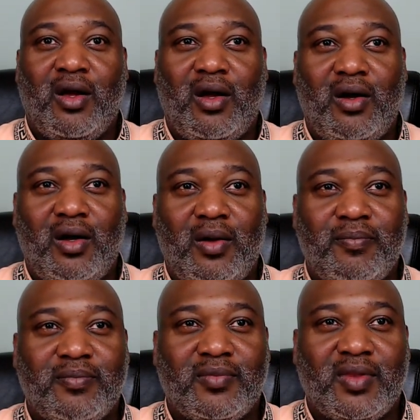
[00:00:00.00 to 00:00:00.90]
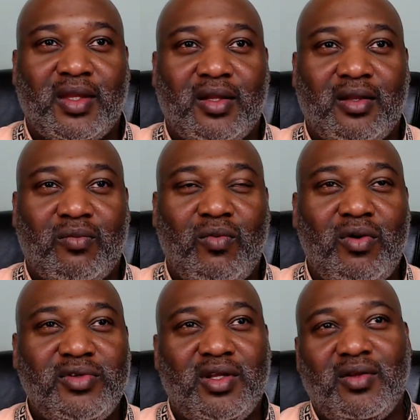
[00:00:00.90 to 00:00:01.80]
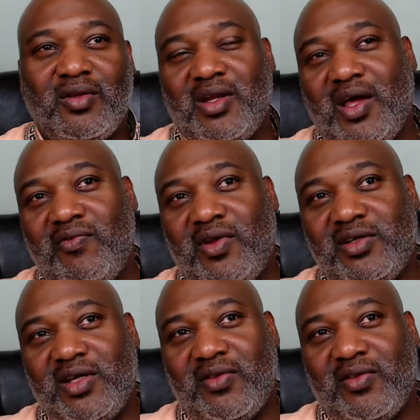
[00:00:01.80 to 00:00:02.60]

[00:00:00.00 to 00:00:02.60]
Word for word: Um, what was the, the definition?